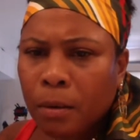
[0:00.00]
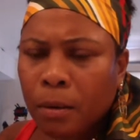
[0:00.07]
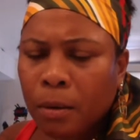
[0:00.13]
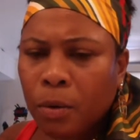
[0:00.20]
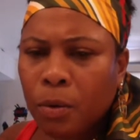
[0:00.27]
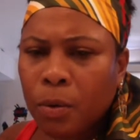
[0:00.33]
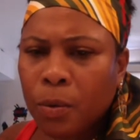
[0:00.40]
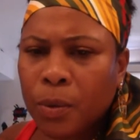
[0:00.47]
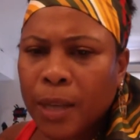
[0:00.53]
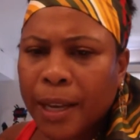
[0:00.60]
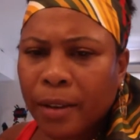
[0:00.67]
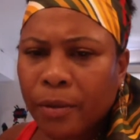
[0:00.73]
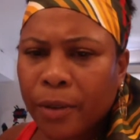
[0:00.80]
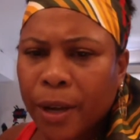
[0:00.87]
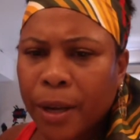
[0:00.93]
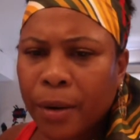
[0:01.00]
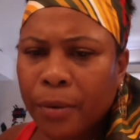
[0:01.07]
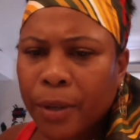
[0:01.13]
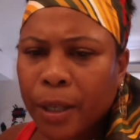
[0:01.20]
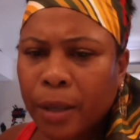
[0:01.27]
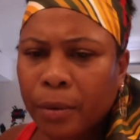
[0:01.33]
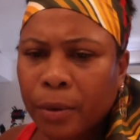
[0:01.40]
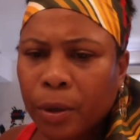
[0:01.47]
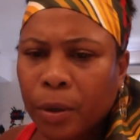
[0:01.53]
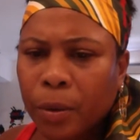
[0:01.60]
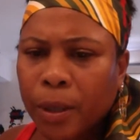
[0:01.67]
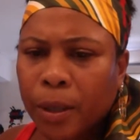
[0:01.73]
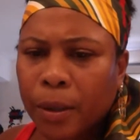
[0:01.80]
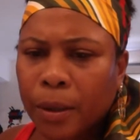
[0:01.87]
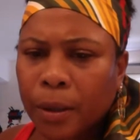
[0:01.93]
Who was I getting ready to read real
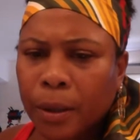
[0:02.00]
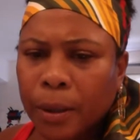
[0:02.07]
quick?